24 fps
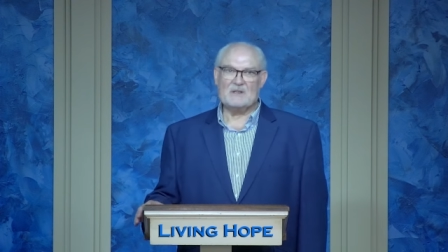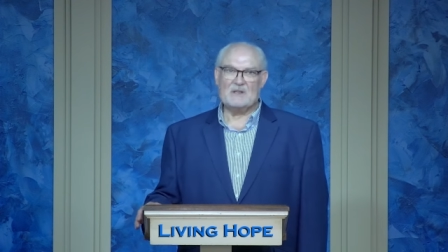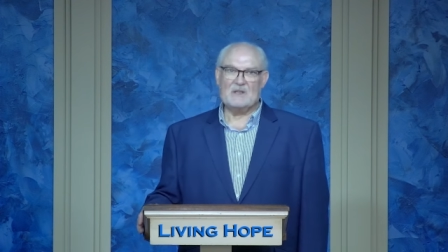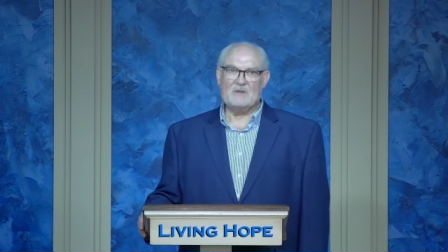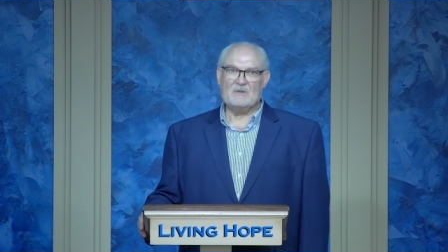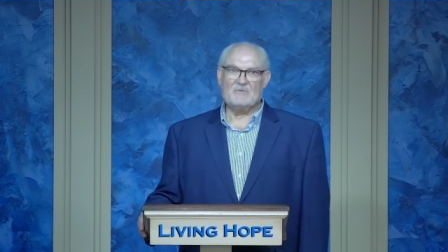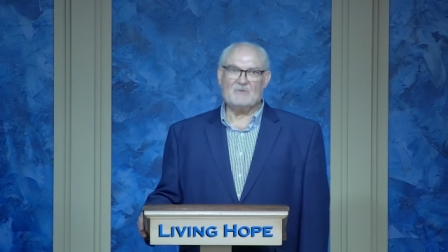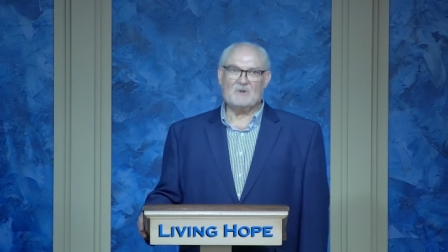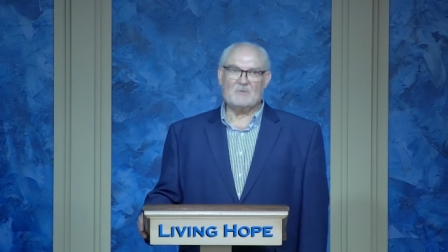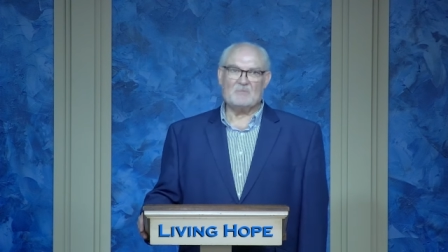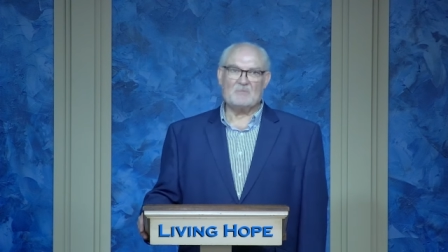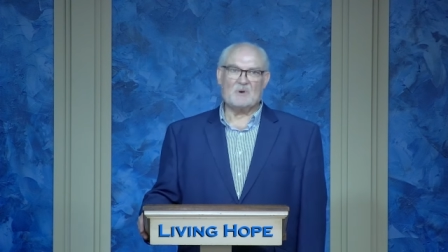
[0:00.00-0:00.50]

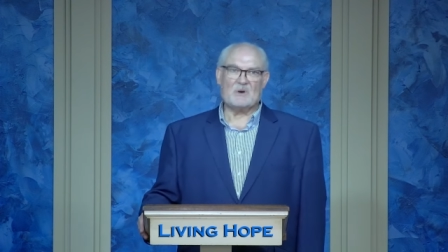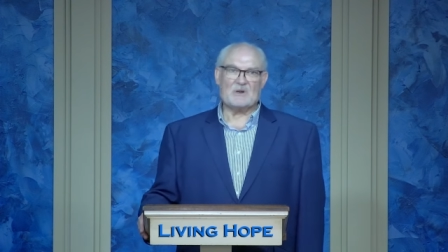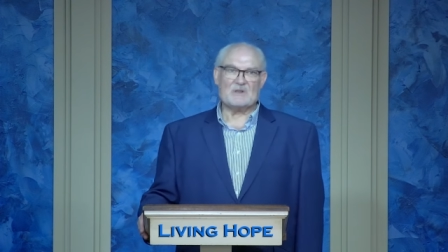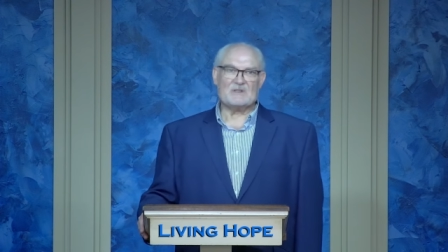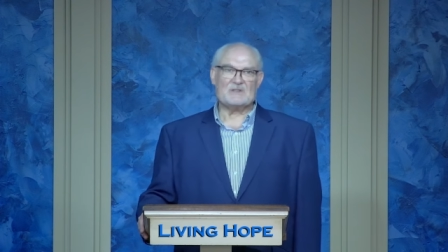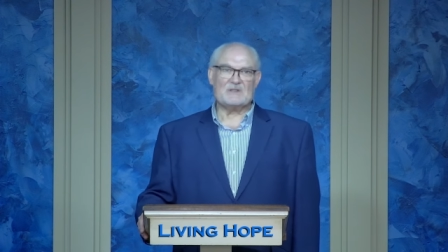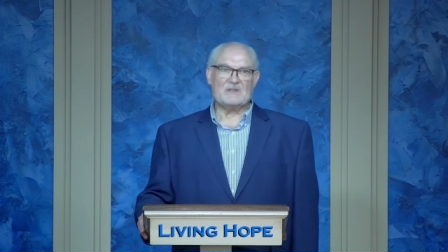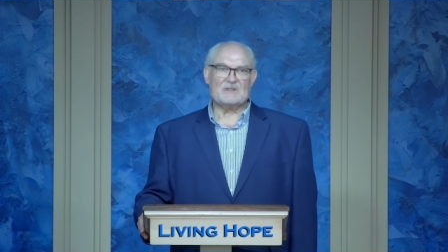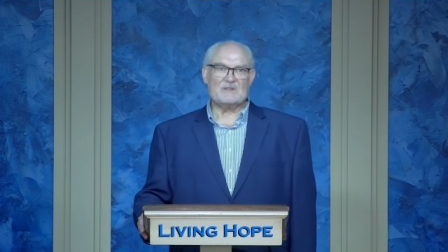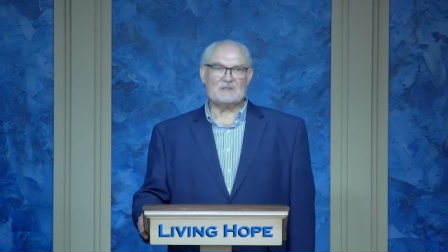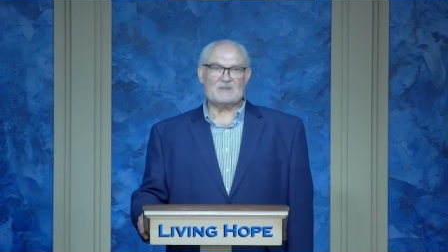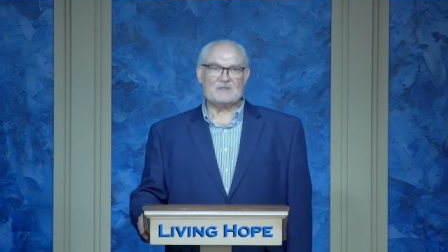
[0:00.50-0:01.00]
evil
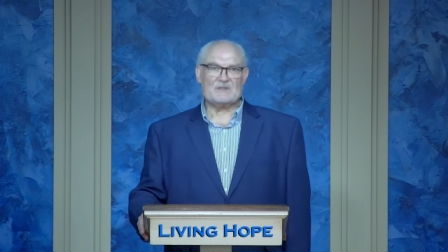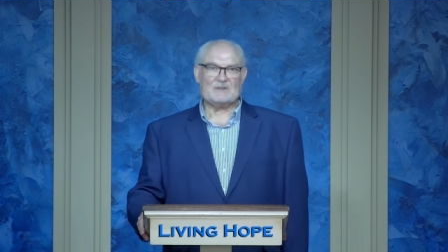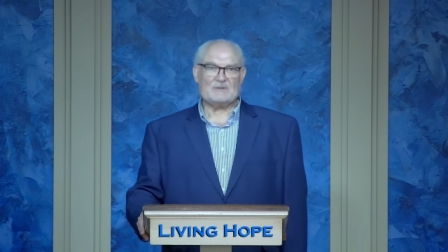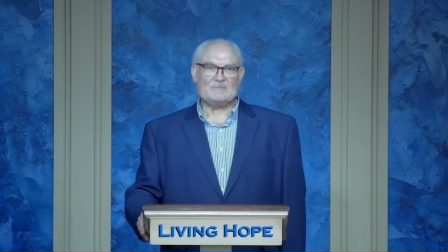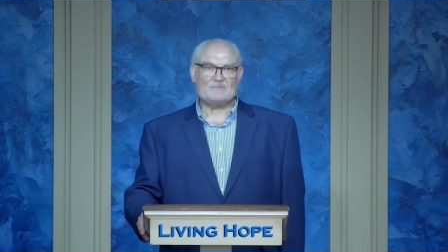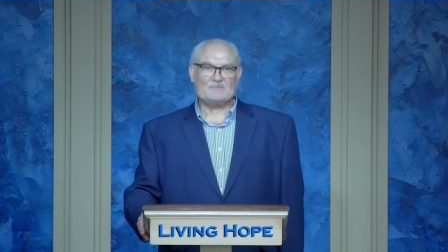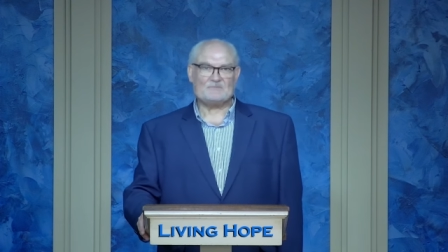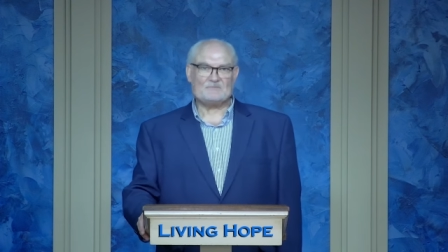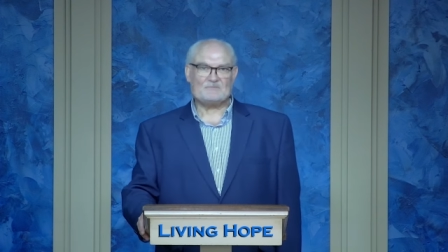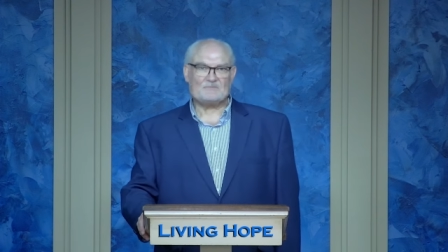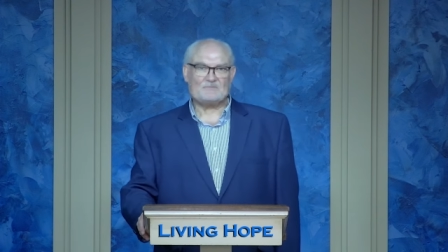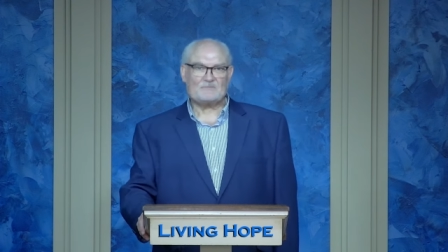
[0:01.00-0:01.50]
persons.
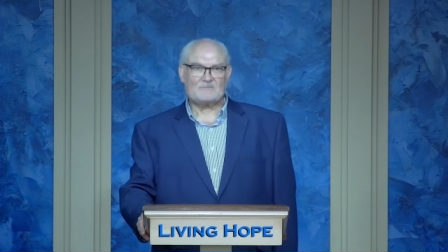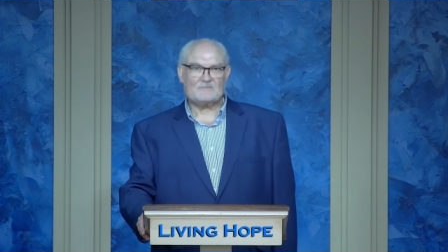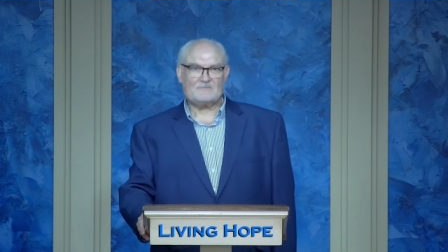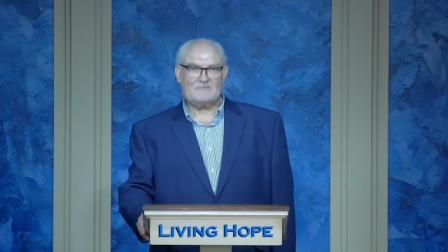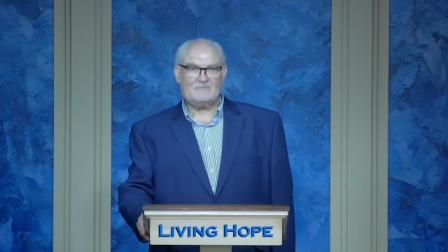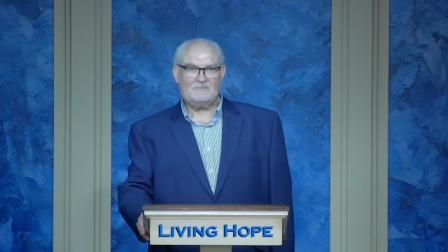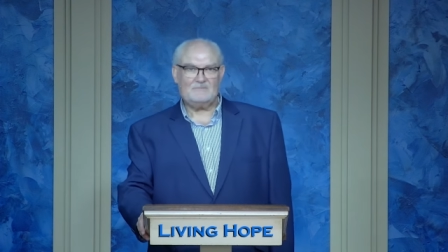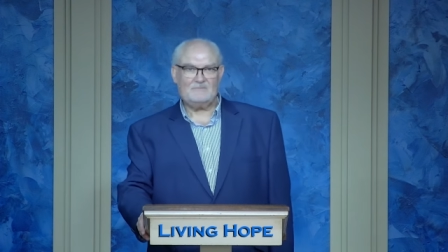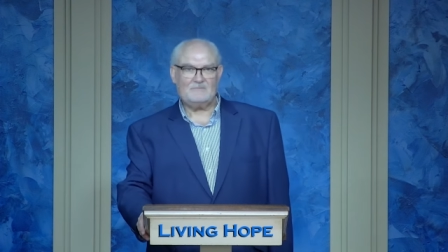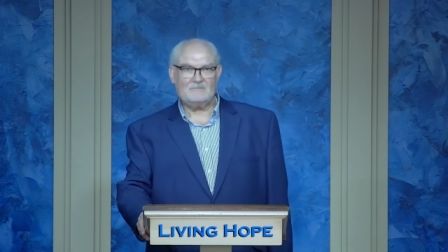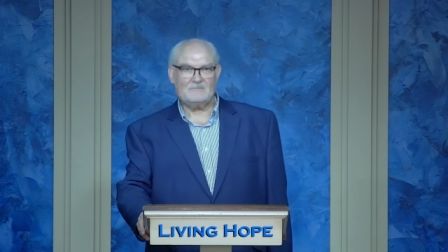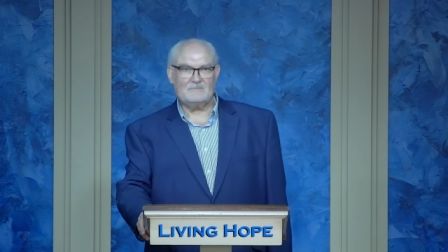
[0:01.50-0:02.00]

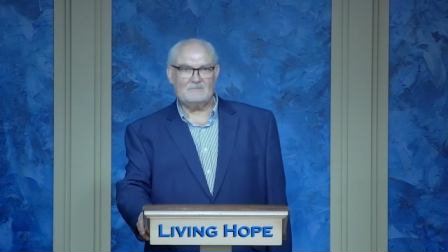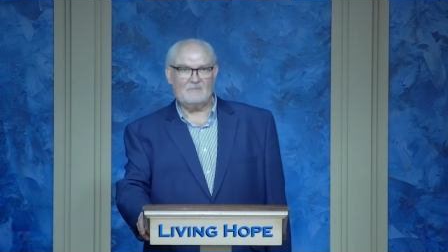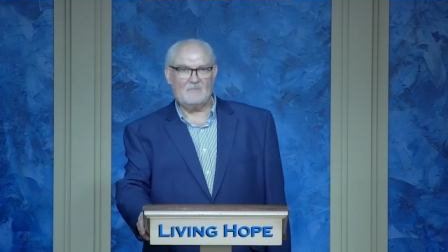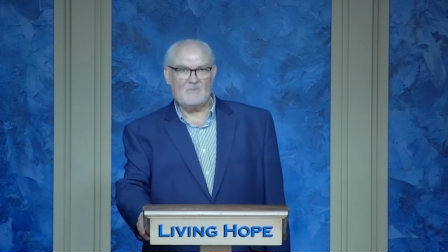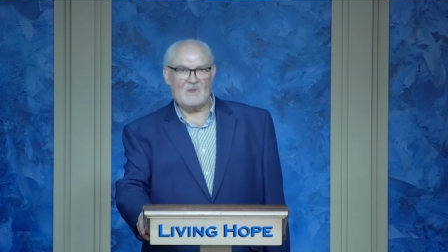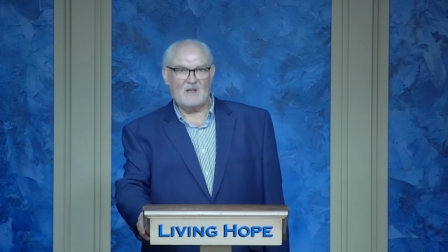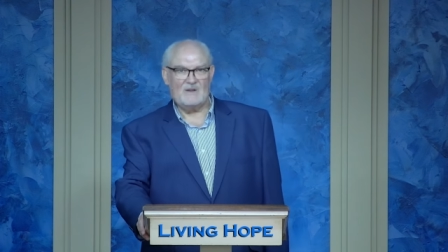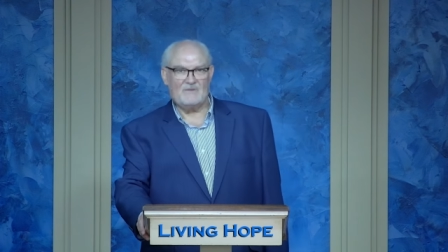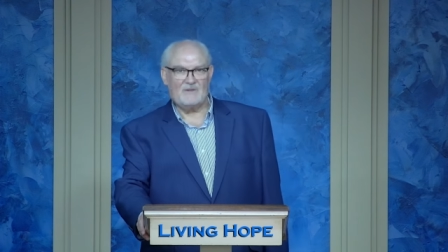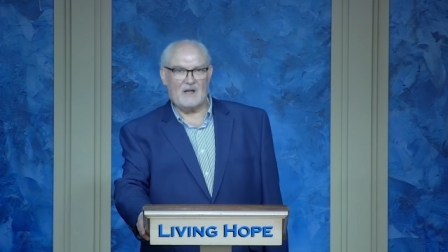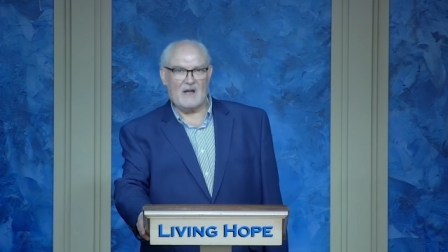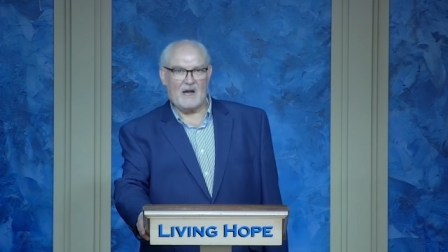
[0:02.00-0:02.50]

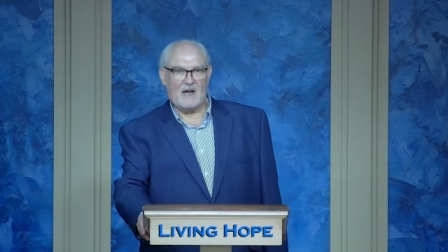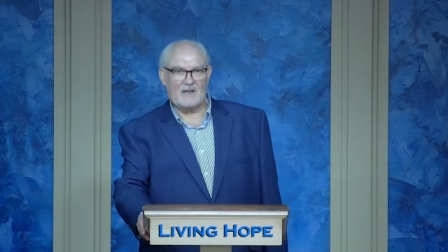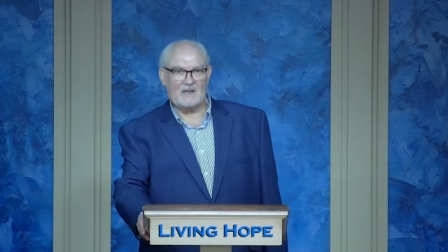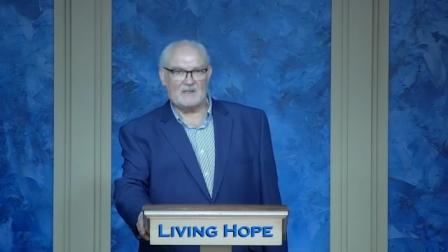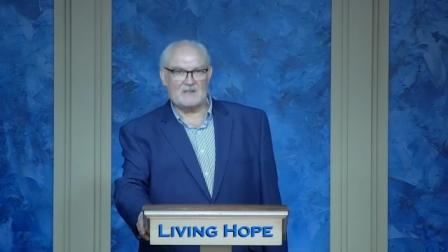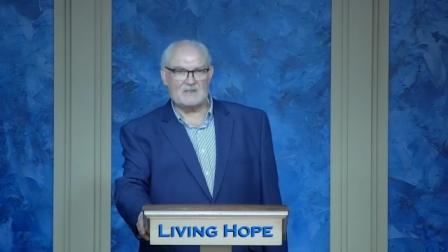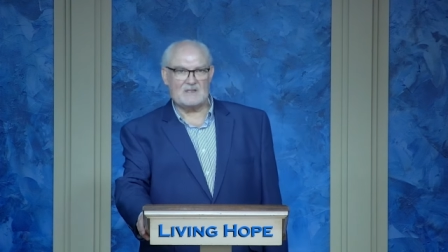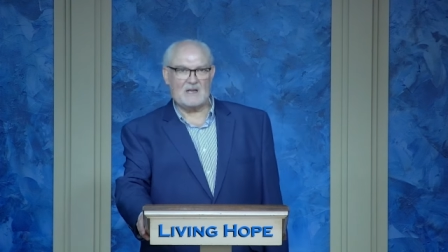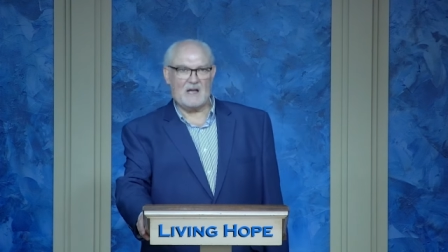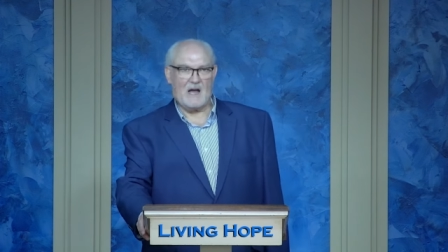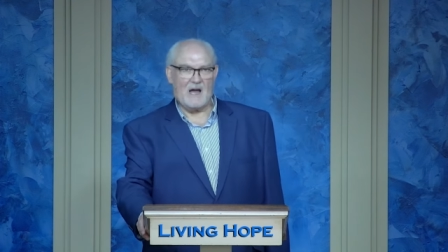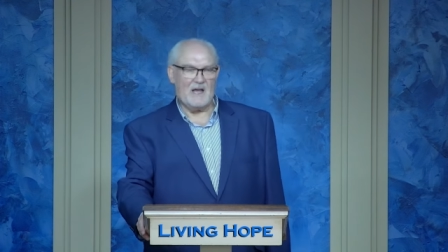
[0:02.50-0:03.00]
If God
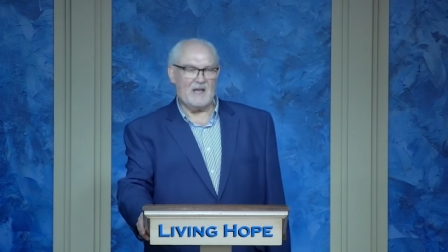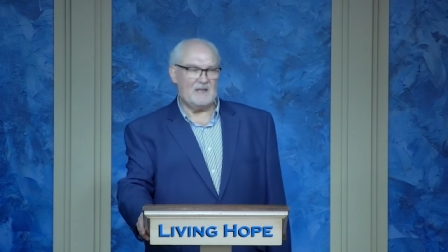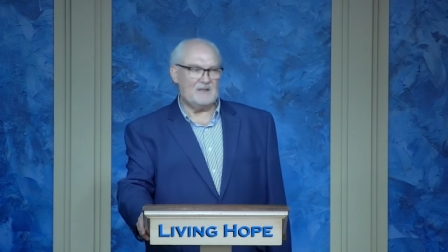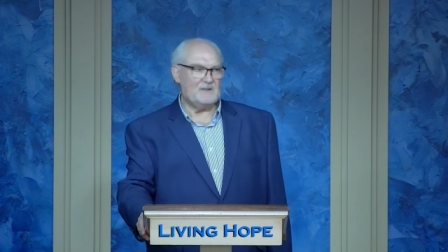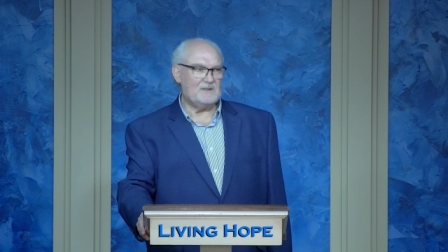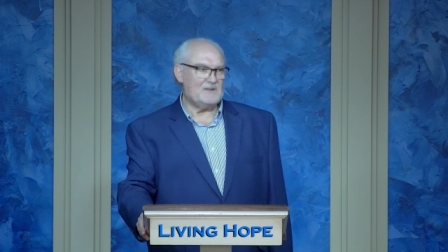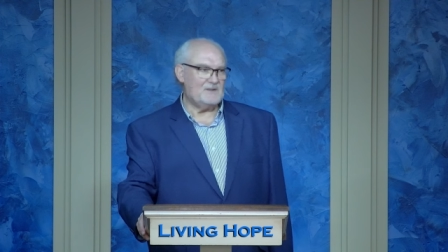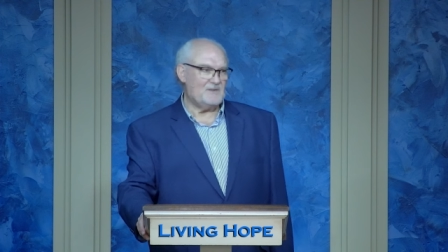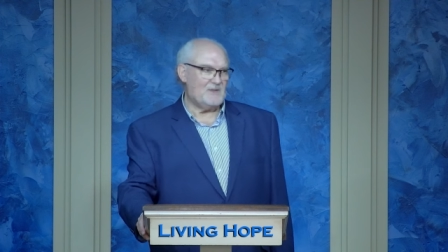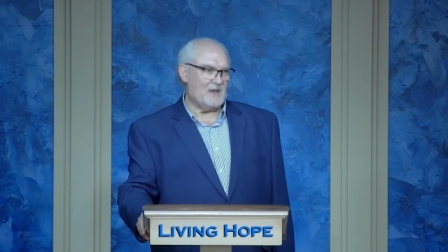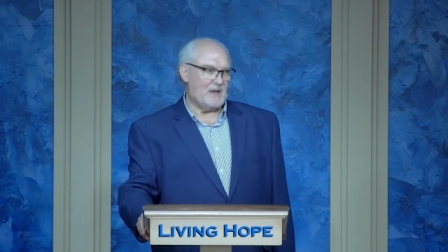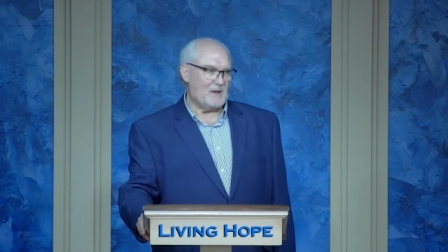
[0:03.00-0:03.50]
is kind
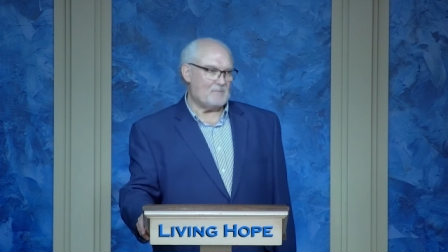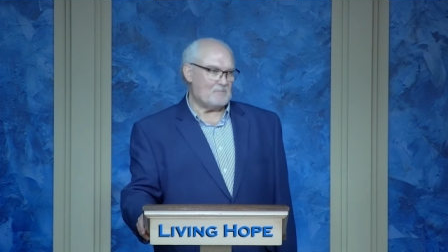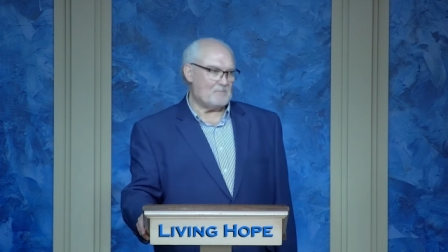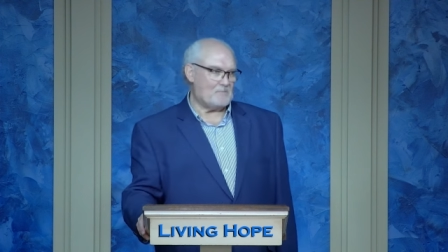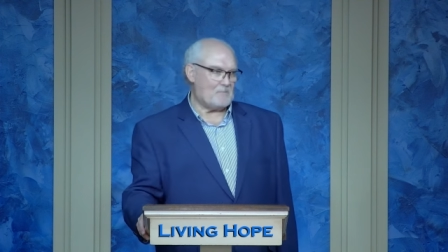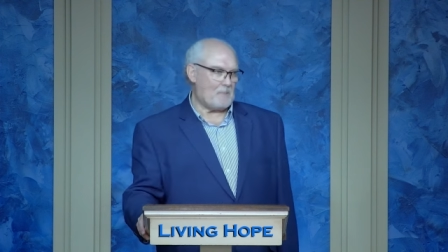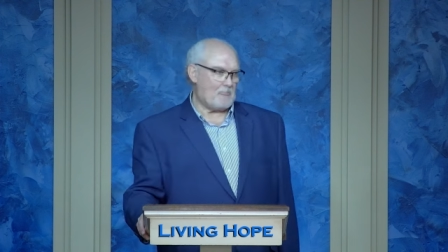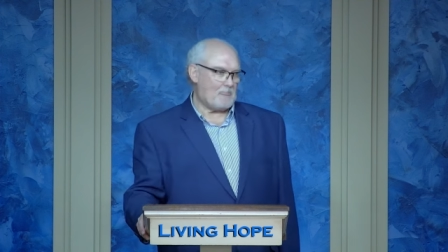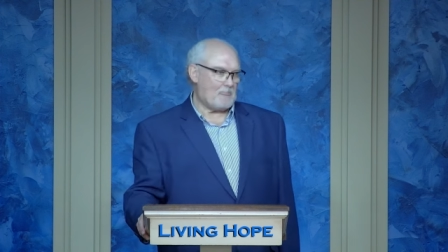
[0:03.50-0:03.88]
to them,